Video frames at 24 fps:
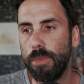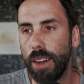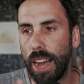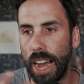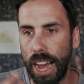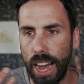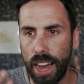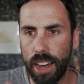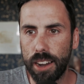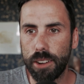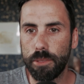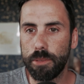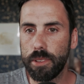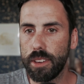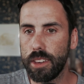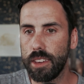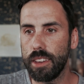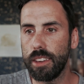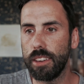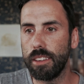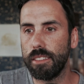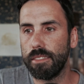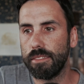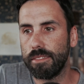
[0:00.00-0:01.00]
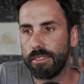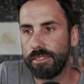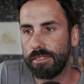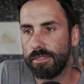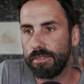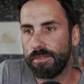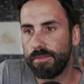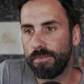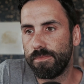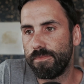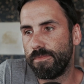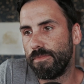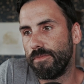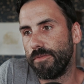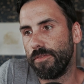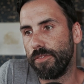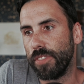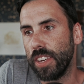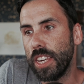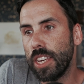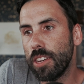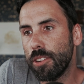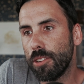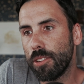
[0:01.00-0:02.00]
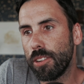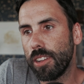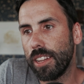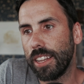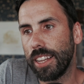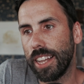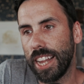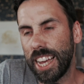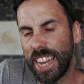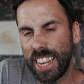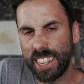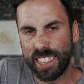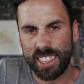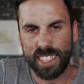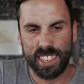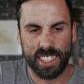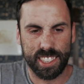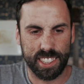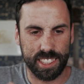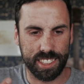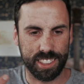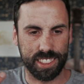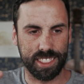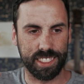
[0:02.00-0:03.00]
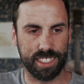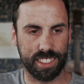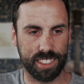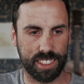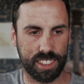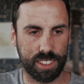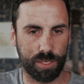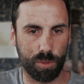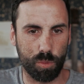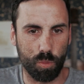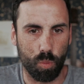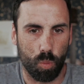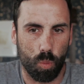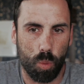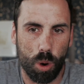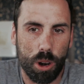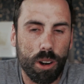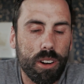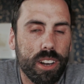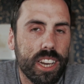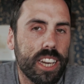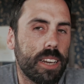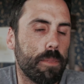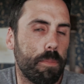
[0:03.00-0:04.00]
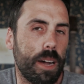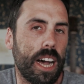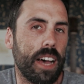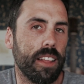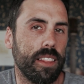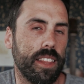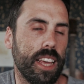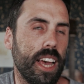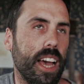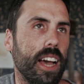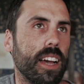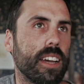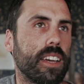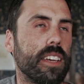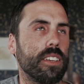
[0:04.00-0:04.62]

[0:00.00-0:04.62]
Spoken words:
how do we feel less worried about that?